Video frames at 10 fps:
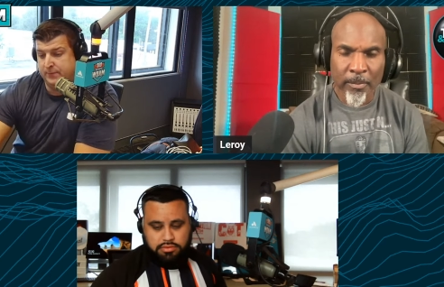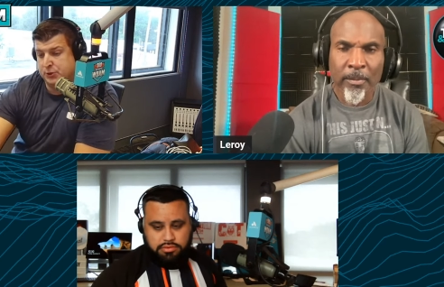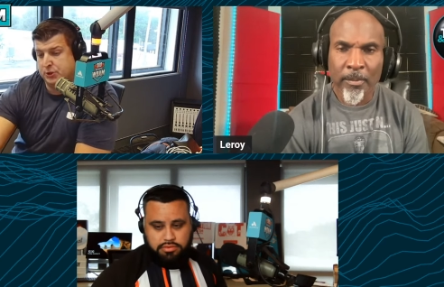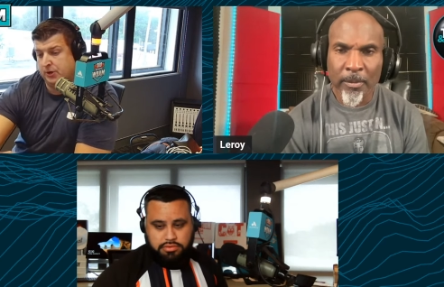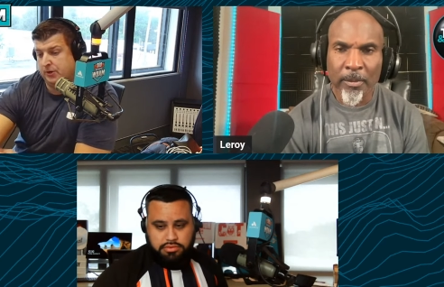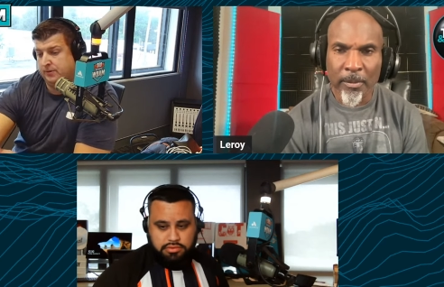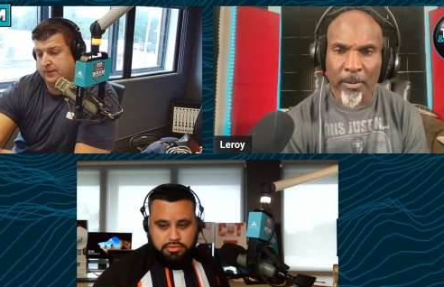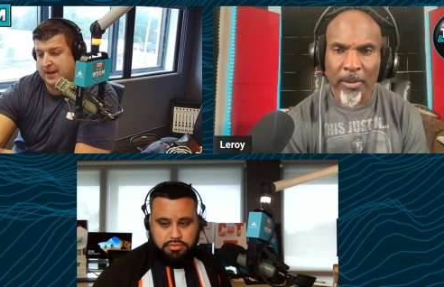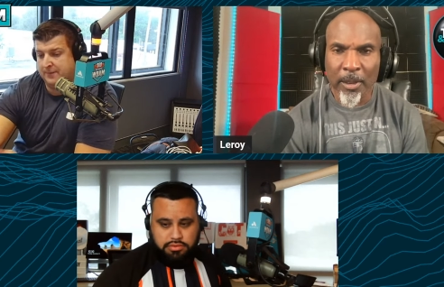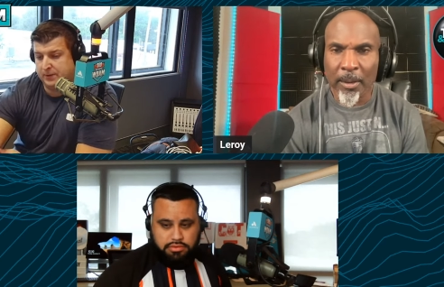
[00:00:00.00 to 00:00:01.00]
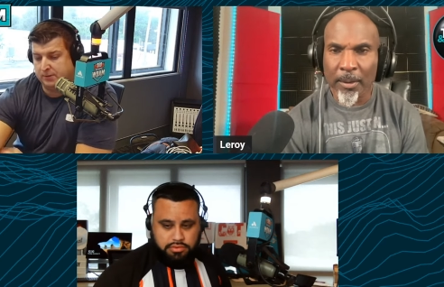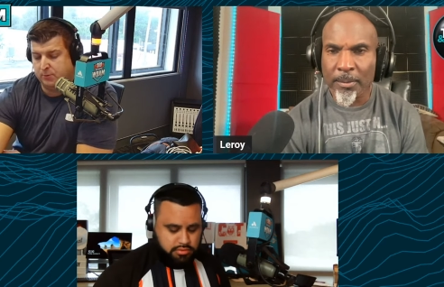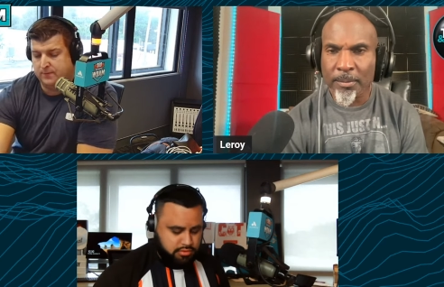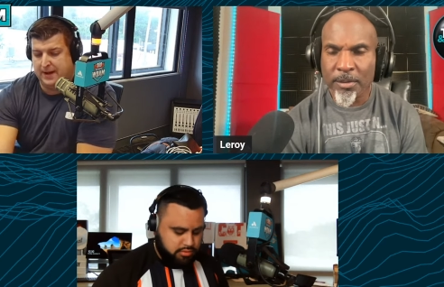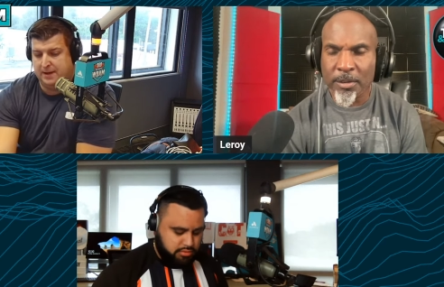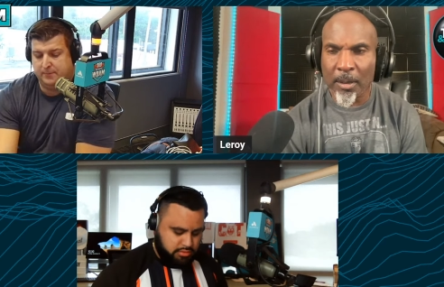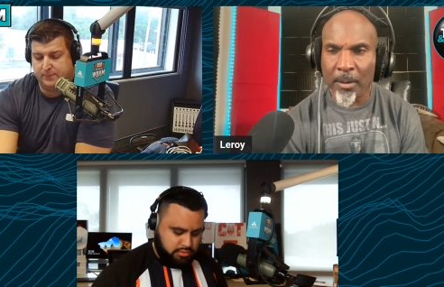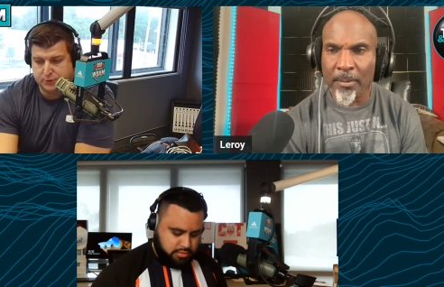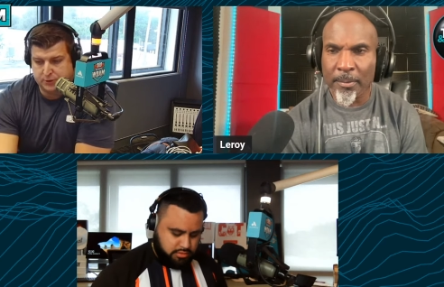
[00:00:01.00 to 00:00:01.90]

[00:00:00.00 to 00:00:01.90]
Speaker 1: for sure. They yeah. definitely look more viable so, for